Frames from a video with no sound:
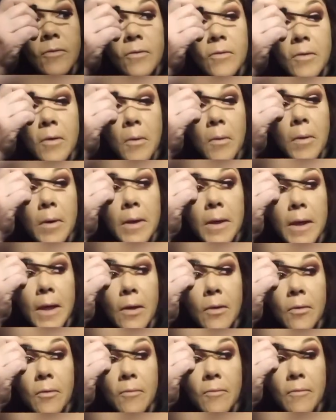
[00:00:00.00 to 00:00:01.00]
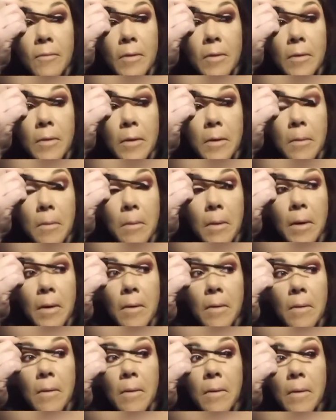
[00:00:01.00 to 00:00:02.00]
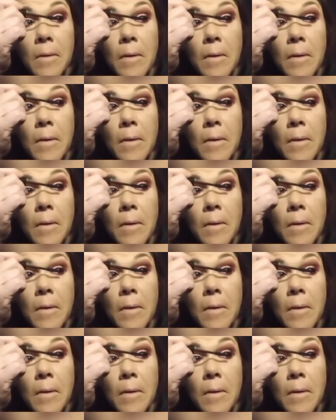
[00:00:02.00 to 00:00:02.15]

going together fairly well.